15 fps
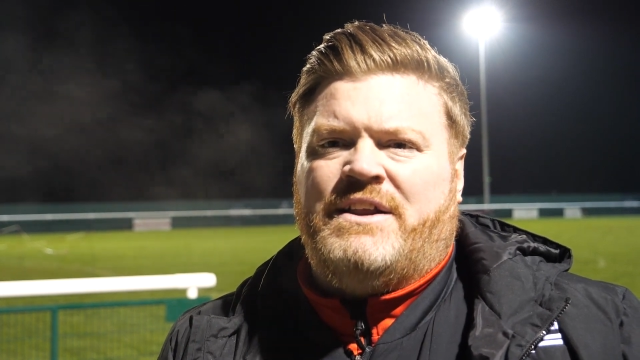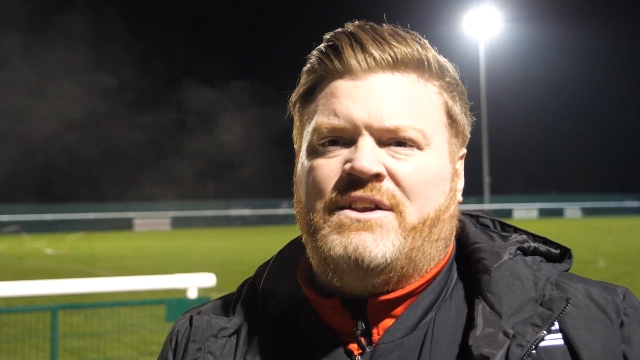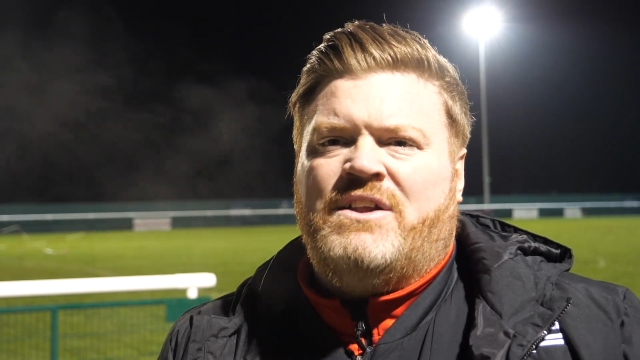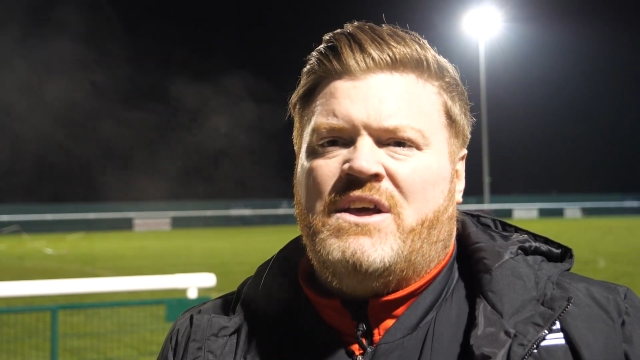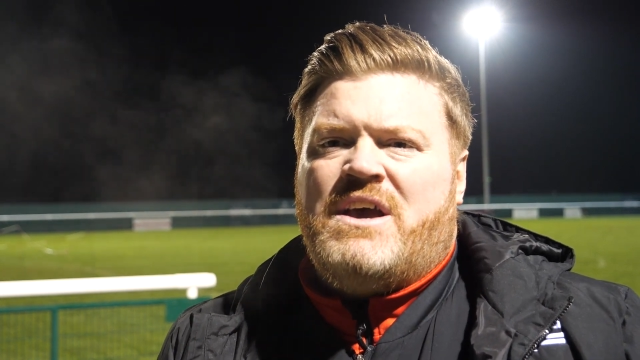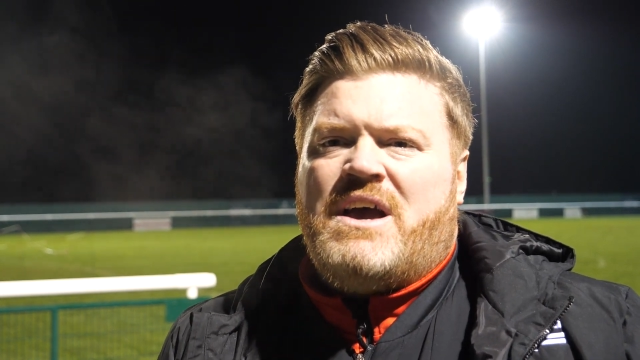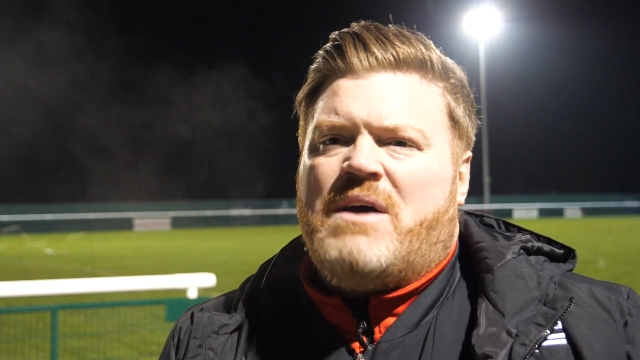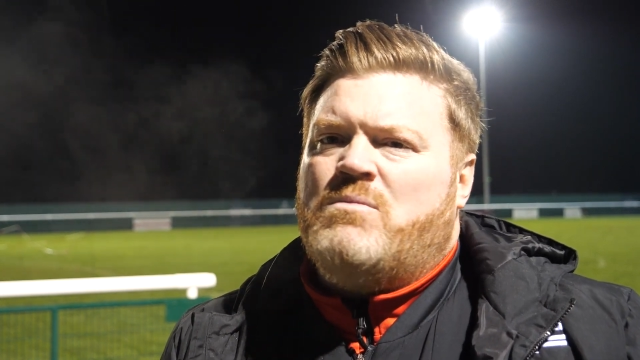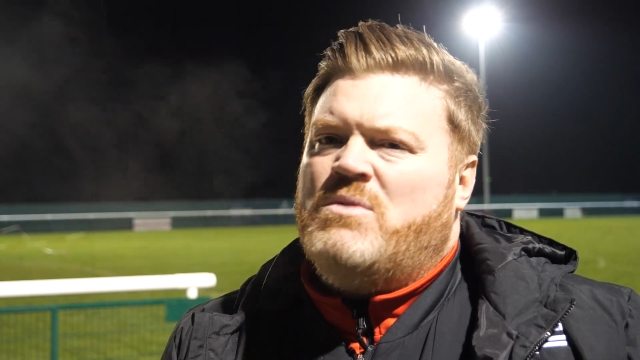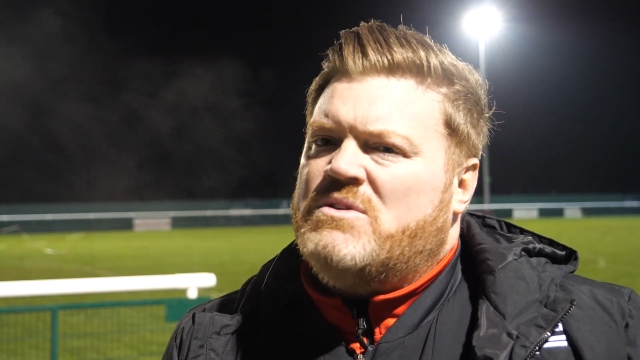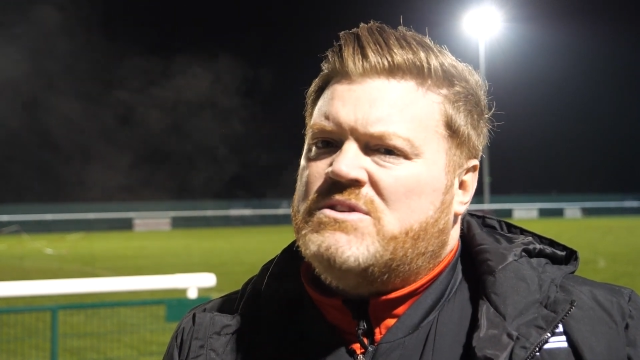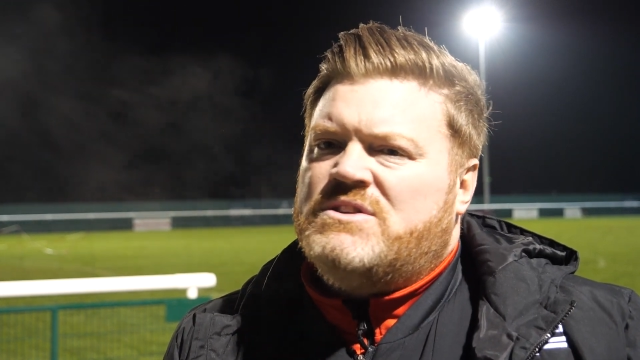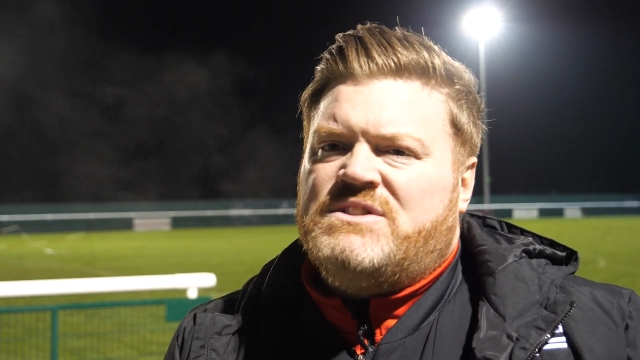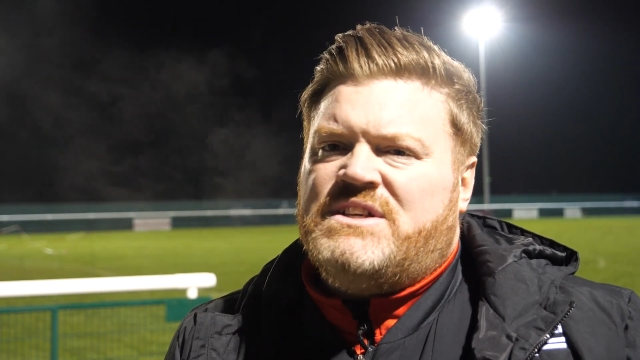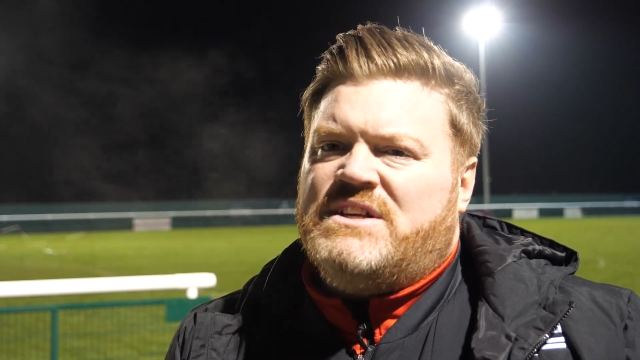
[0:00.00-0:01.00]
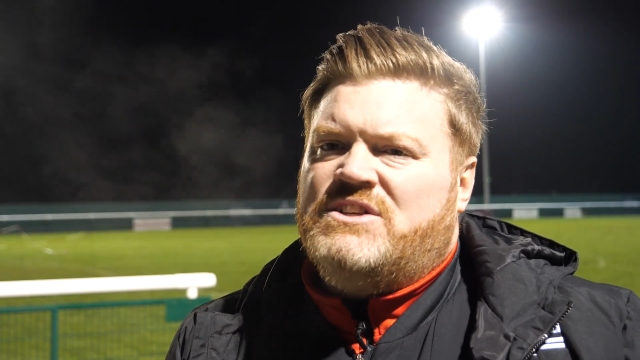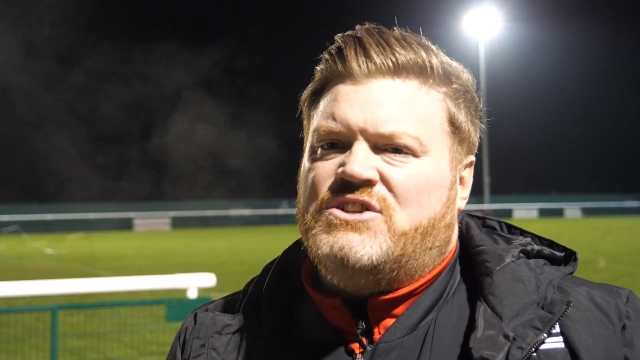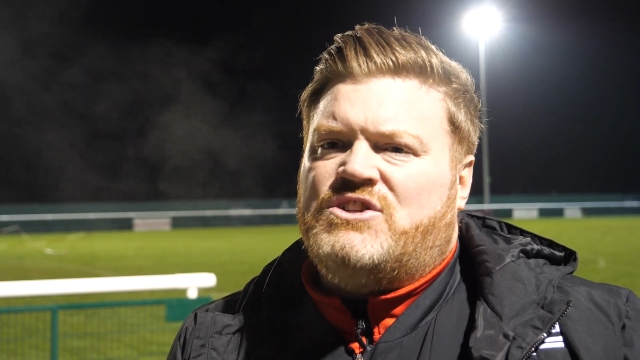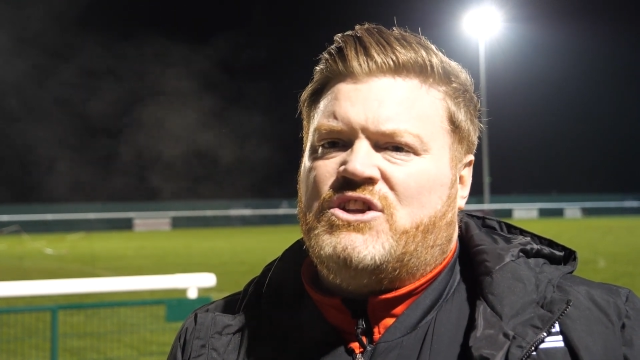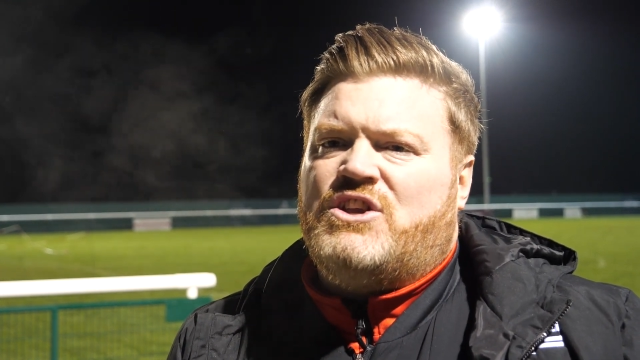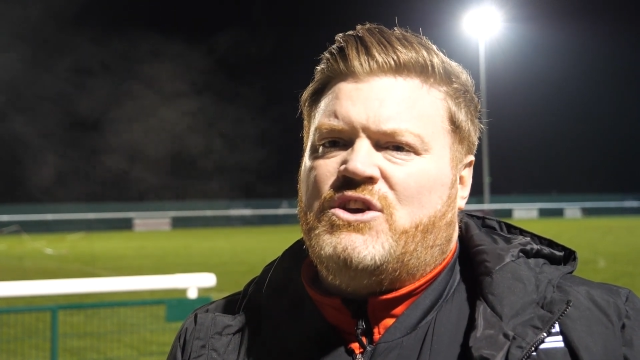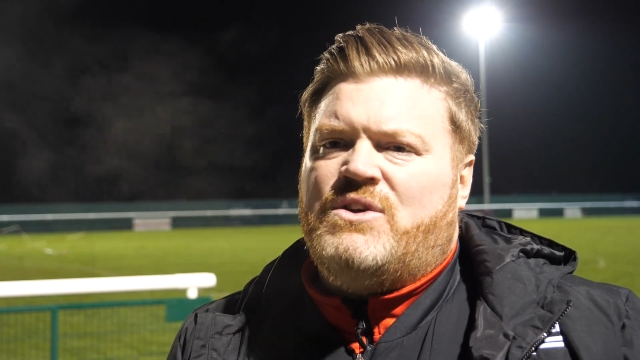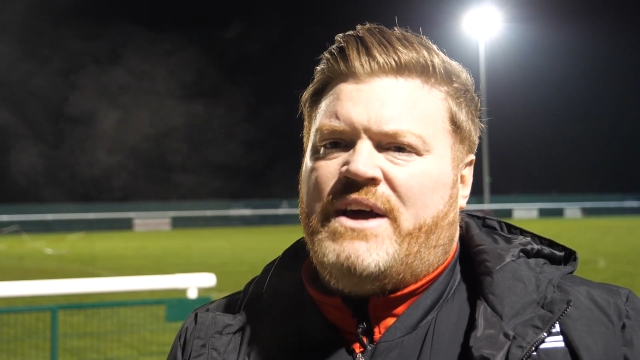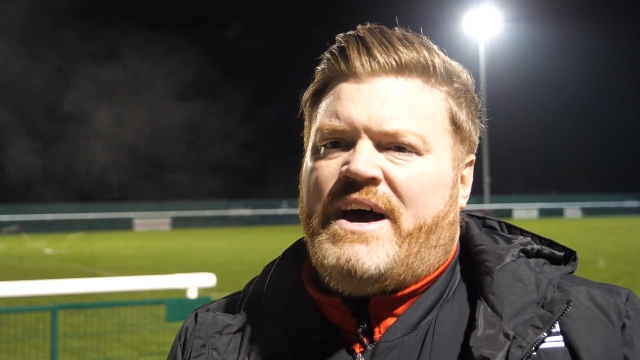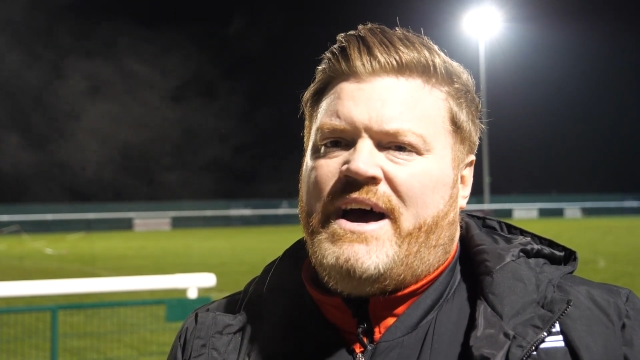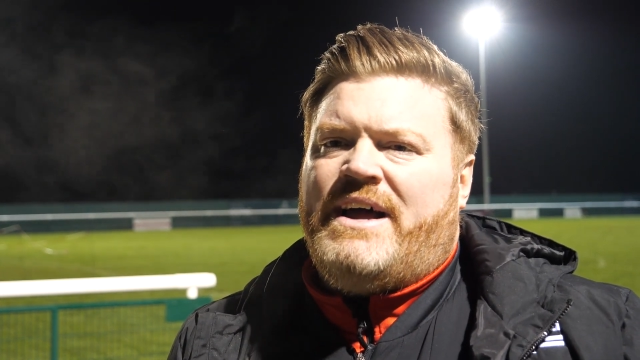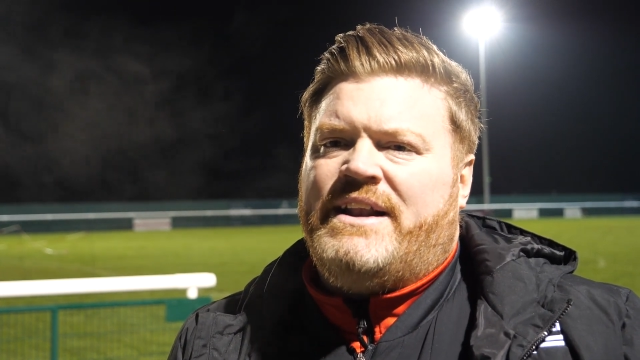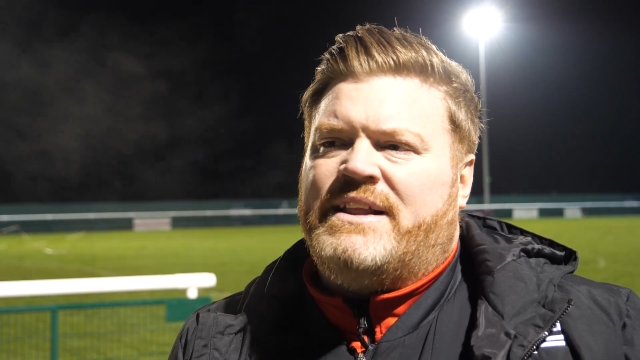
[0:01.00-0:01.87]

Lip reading: and we'll continue to do that.